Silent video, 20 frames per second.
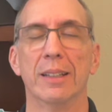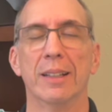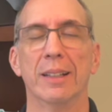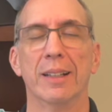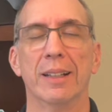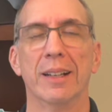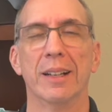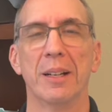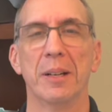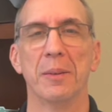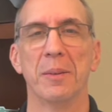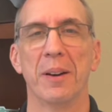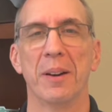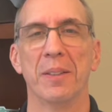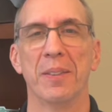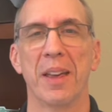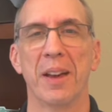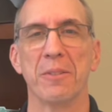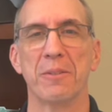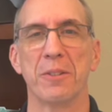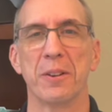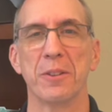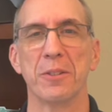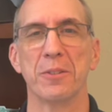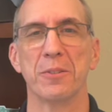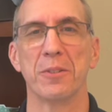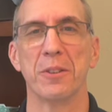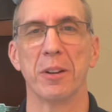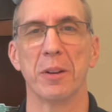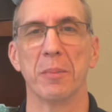on that first
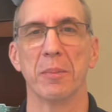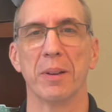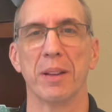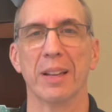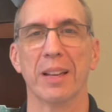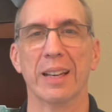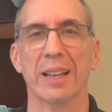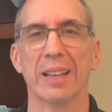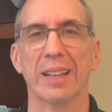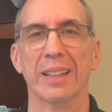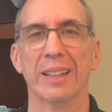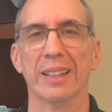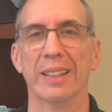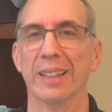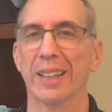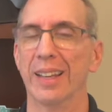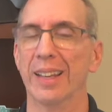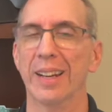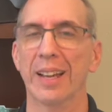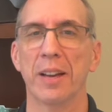trip laid